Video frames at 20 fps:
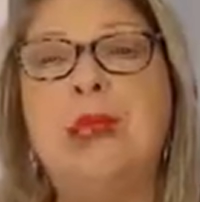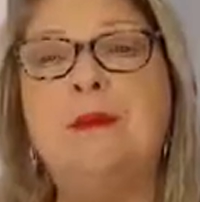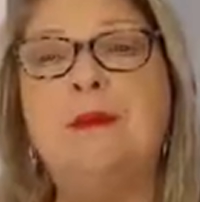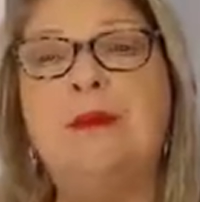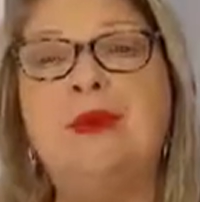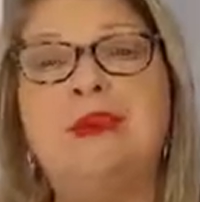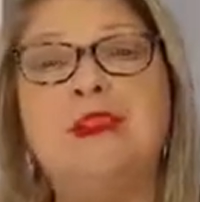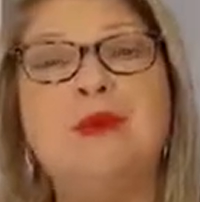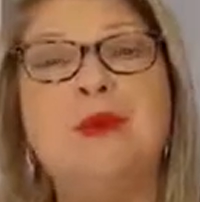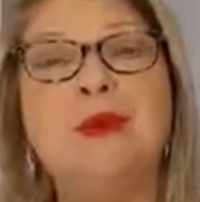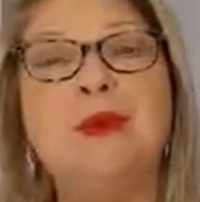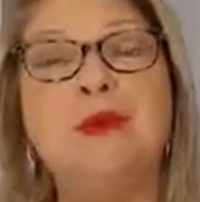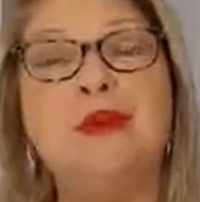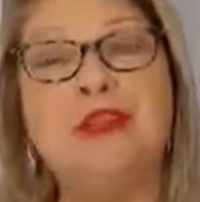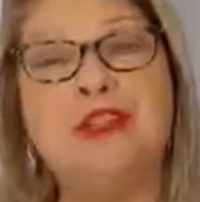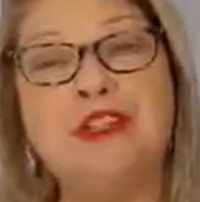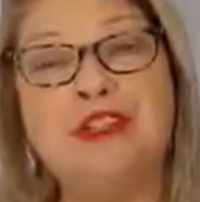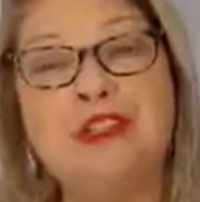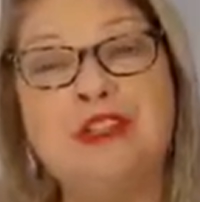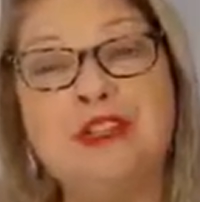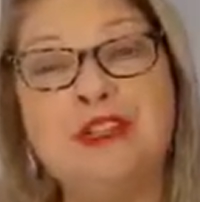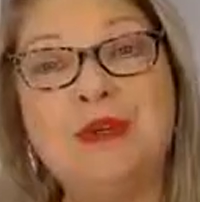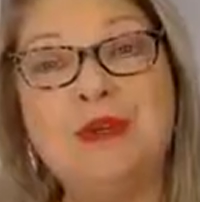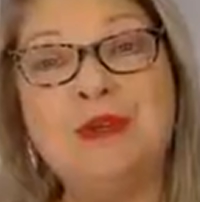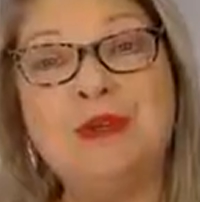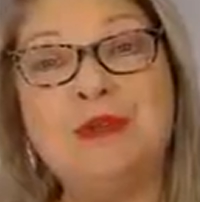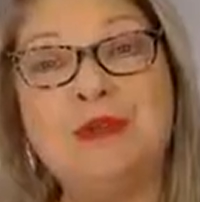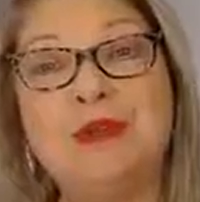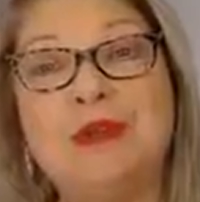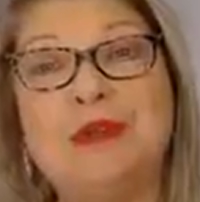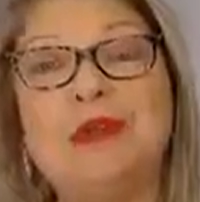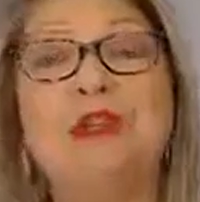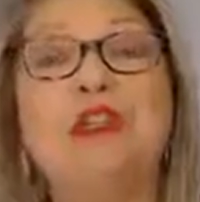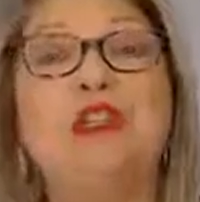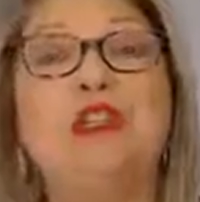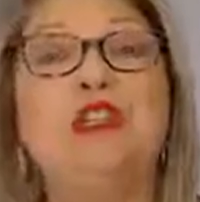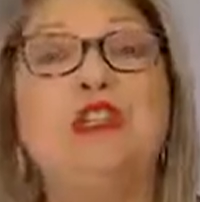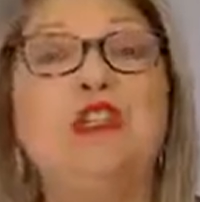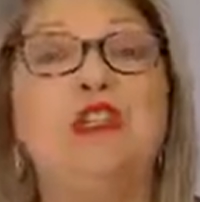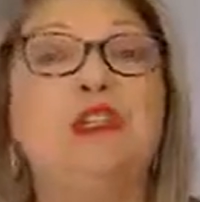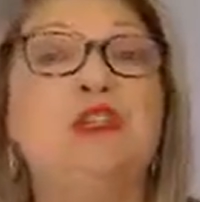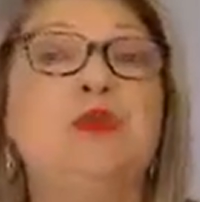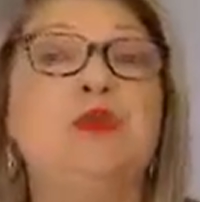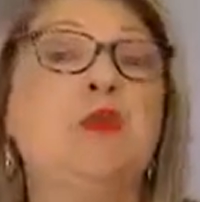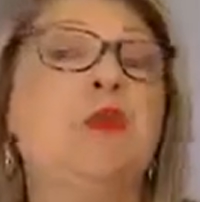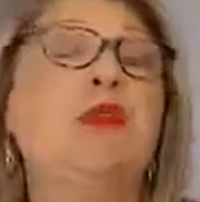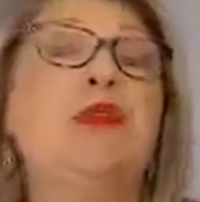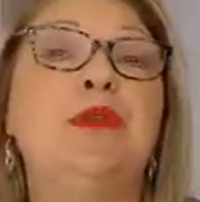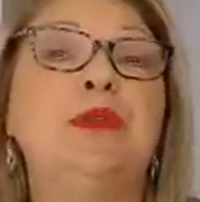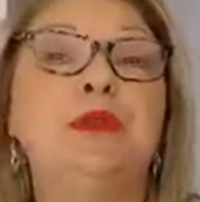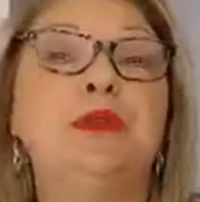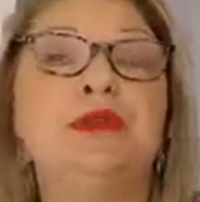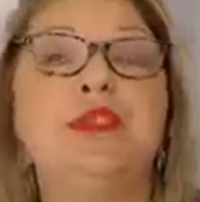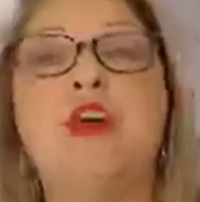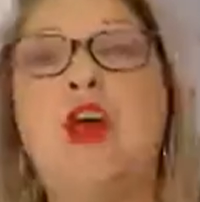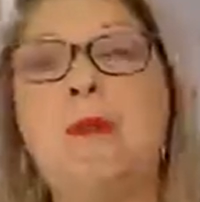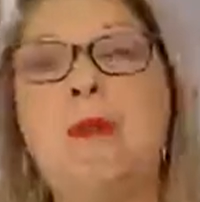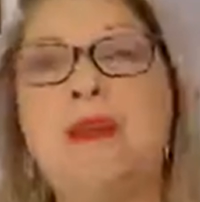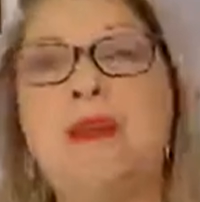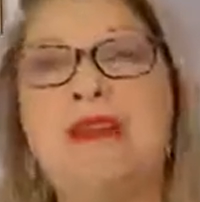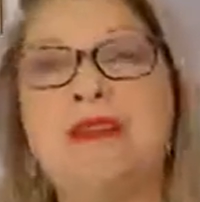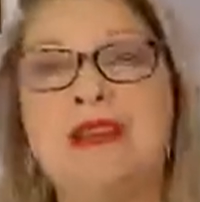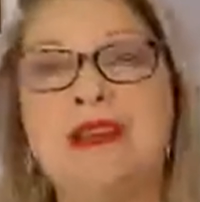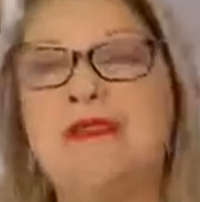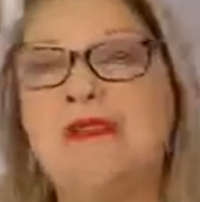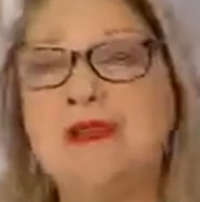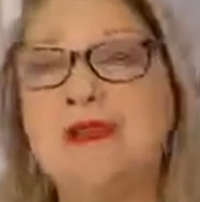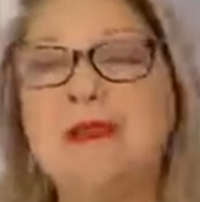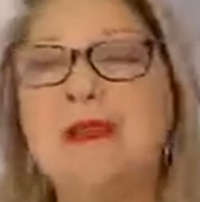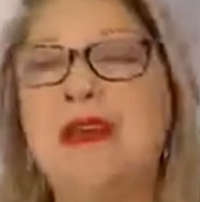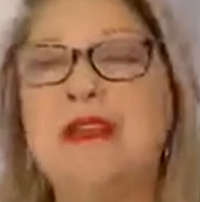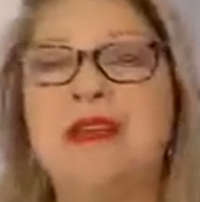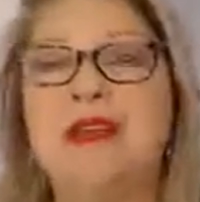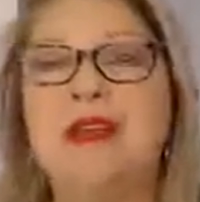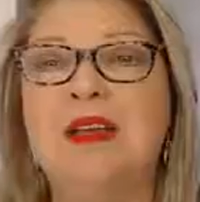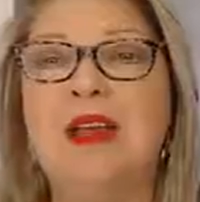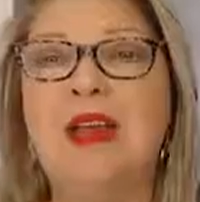because what we're going to do is we're also going to choose one of those topics every month,